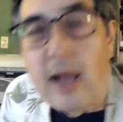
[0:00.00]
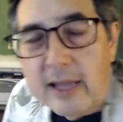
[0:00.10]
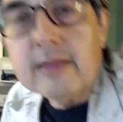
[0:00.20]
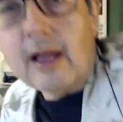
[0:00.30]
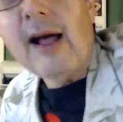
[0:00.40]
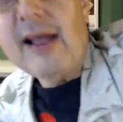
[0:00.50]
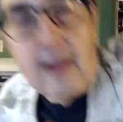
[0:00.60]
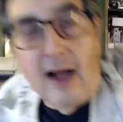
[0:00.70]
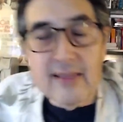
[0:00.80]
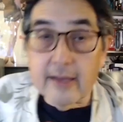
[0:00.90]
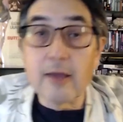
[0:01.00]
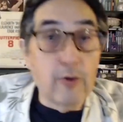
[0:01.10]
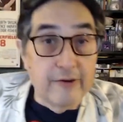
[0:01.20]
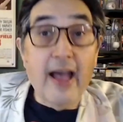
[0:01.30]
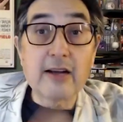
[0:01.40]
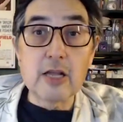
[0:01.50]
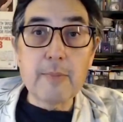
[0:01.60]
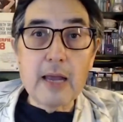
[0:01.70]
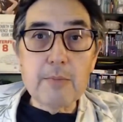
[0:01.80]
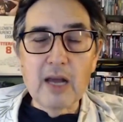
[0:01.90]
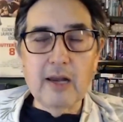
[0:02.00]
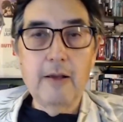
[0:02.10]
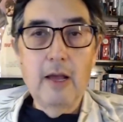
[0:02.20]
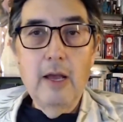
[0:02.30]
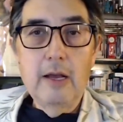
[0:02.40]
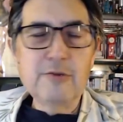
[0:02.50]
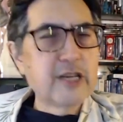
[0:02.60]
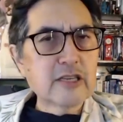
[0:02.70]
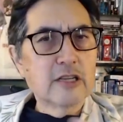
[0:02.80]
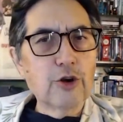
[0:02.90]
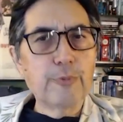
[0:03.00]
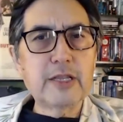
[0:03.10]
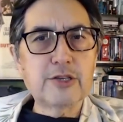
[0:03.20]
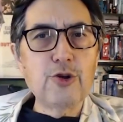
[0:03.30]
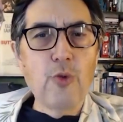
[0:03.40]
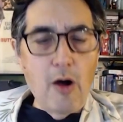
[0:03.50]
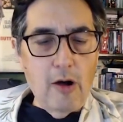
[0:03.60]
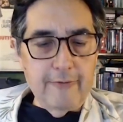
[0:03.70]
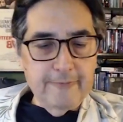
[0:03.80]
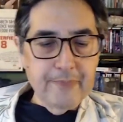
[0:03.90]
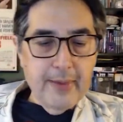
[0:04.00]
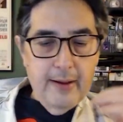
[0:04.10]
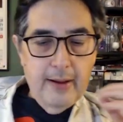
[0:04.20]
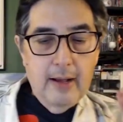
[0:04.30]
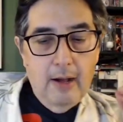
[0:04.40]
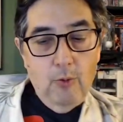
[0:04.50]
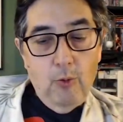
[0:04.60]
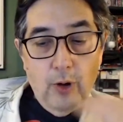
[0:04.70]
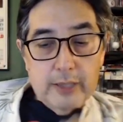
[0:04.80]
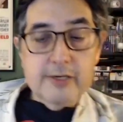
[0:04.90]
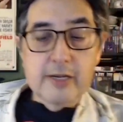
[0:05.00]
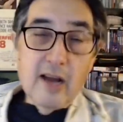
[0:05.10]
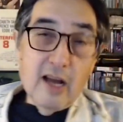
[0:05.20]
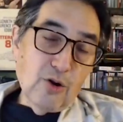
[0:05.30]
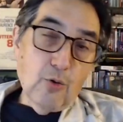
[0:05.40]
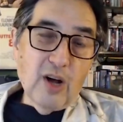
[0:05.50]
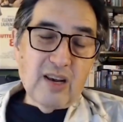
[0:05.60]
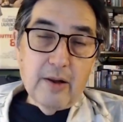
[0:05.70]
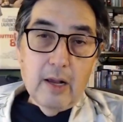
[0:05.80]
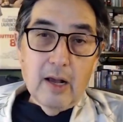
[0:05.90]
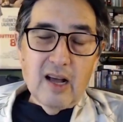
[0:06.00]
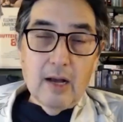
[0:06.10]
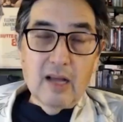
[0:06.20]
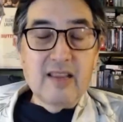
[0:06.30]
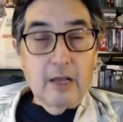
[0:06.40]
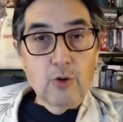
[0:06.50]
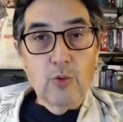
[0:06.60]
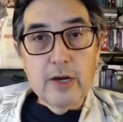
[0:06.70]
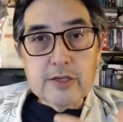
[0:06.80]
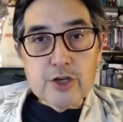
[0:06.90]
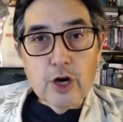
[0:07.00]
I I I think it would have actually made money it was just a little bit too off what's another one Another one is